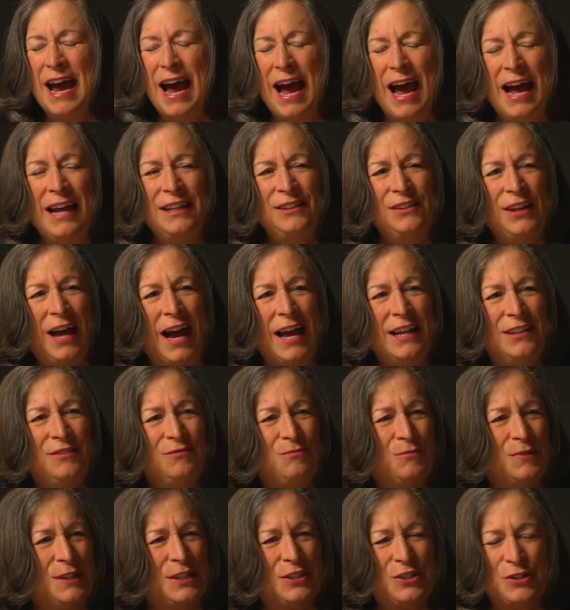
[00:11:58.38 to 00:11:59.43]
I
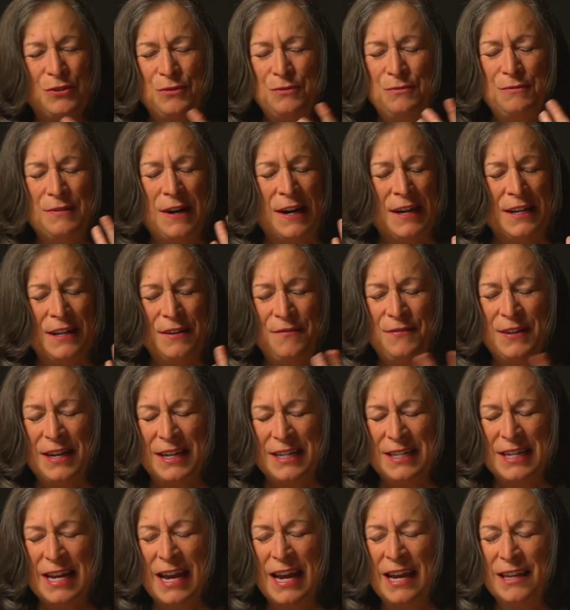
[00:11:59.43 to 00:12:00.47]
went to an
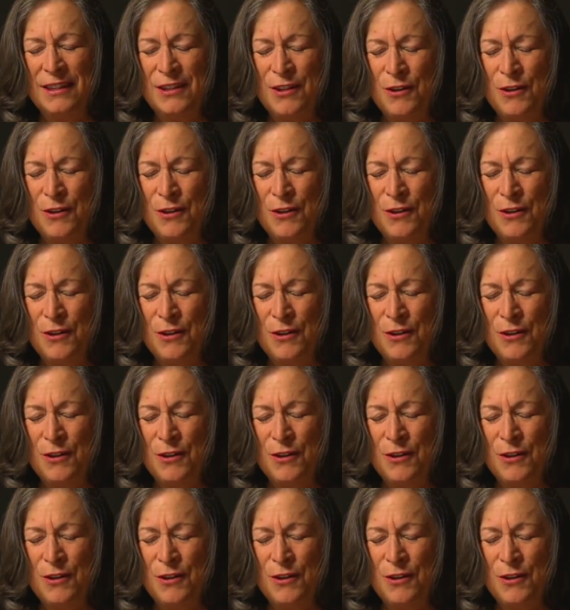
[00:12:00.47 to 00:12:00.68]
event at